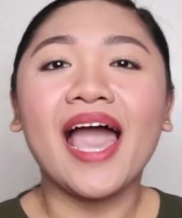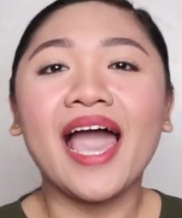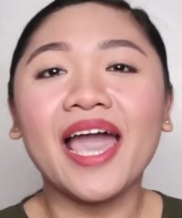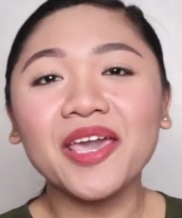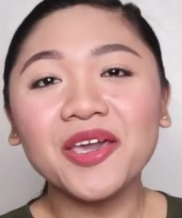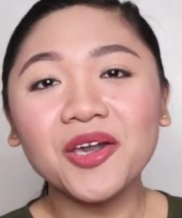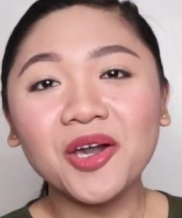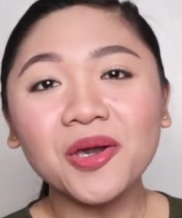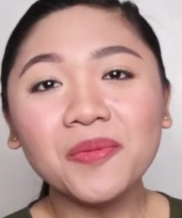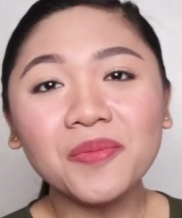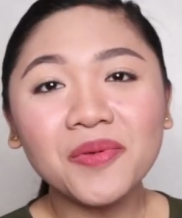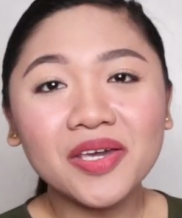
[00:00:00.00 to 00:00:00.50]

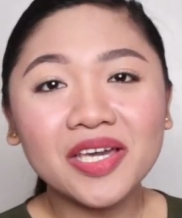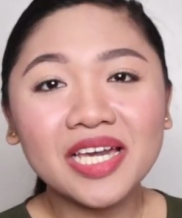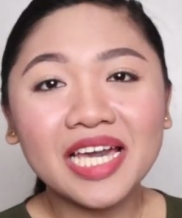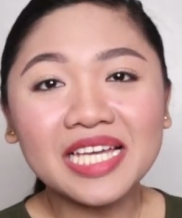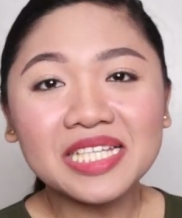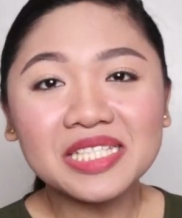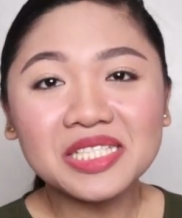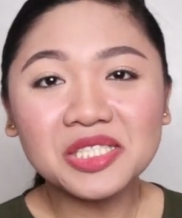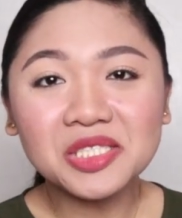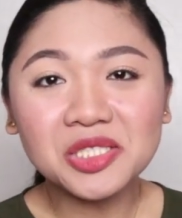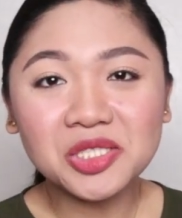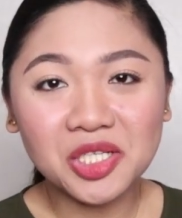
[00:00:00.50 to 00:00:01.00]
I hope you
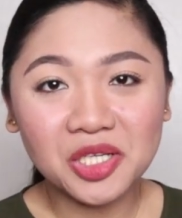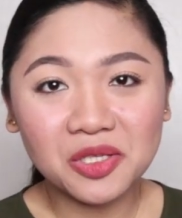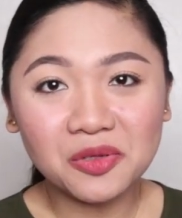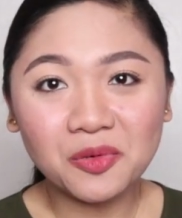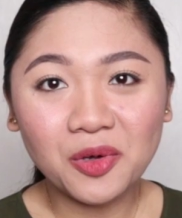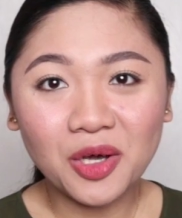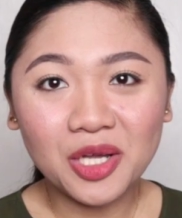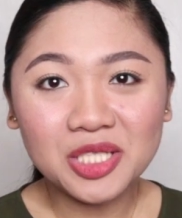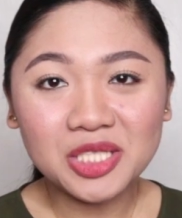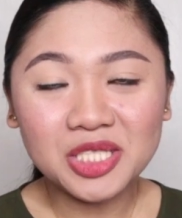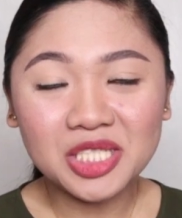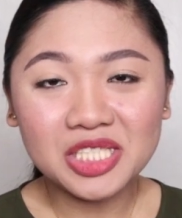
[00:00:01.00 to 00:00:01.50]
guys enjoyed
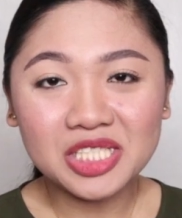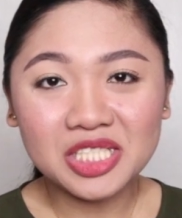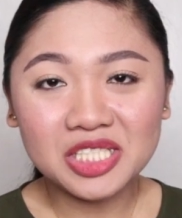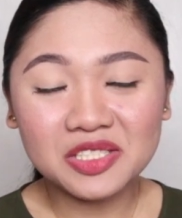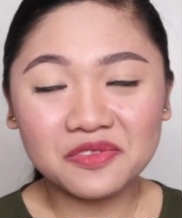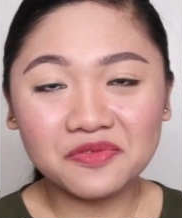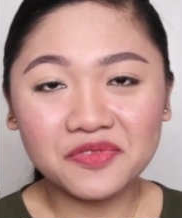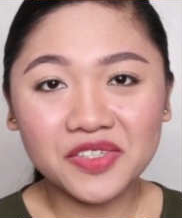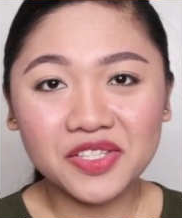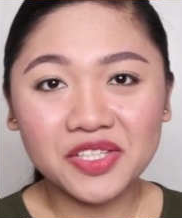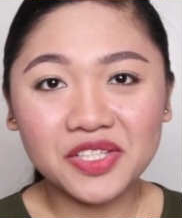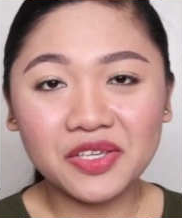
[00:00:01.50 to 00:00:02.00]
watching
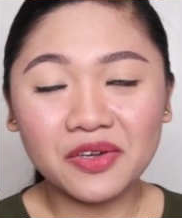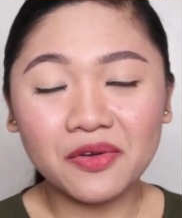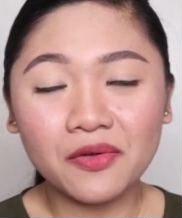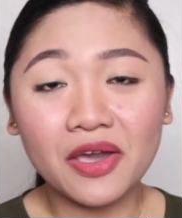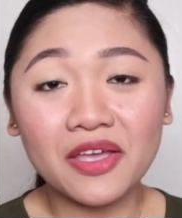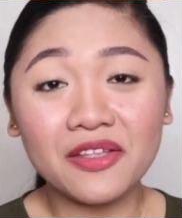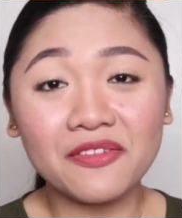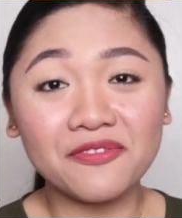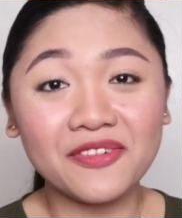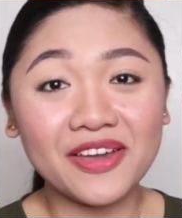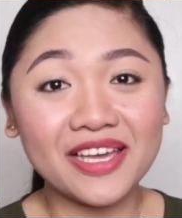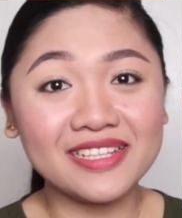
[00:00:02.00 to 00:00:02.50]
this video
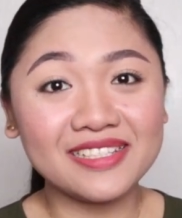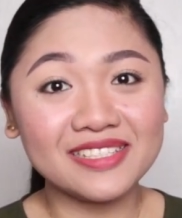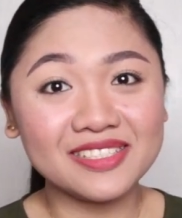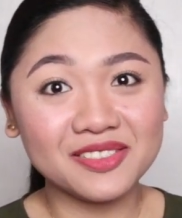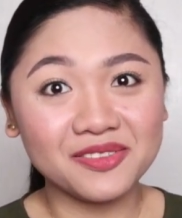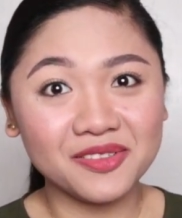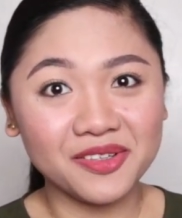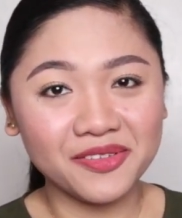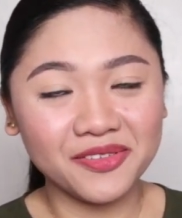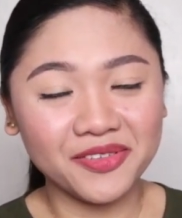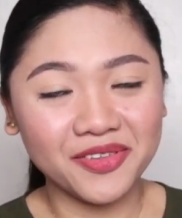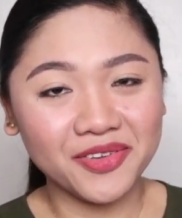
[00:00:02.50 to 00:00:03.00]
and find
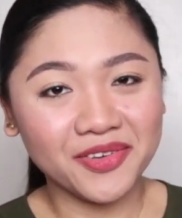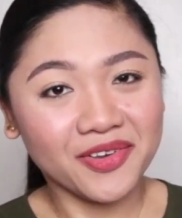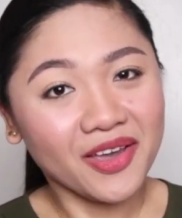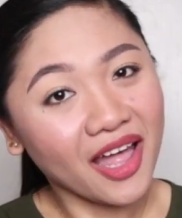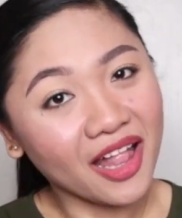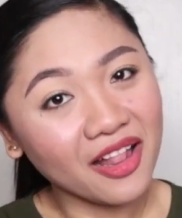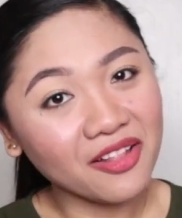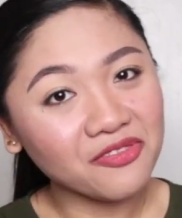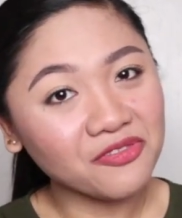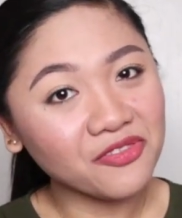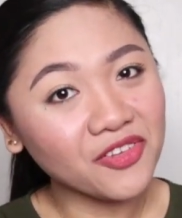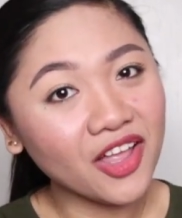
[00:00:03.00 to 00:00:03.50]
this review
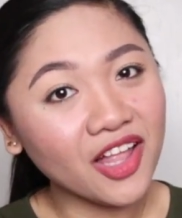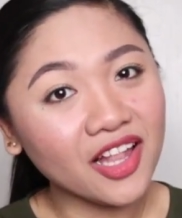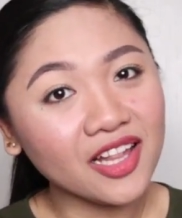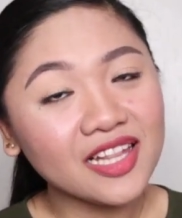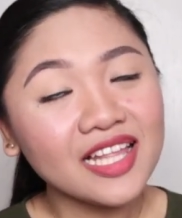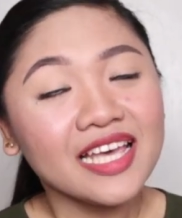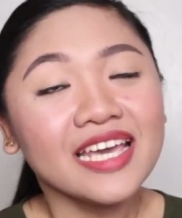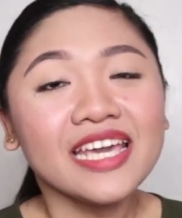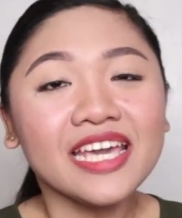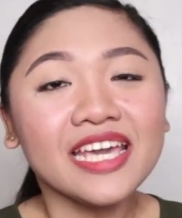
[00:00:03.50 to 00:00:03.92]
helpful.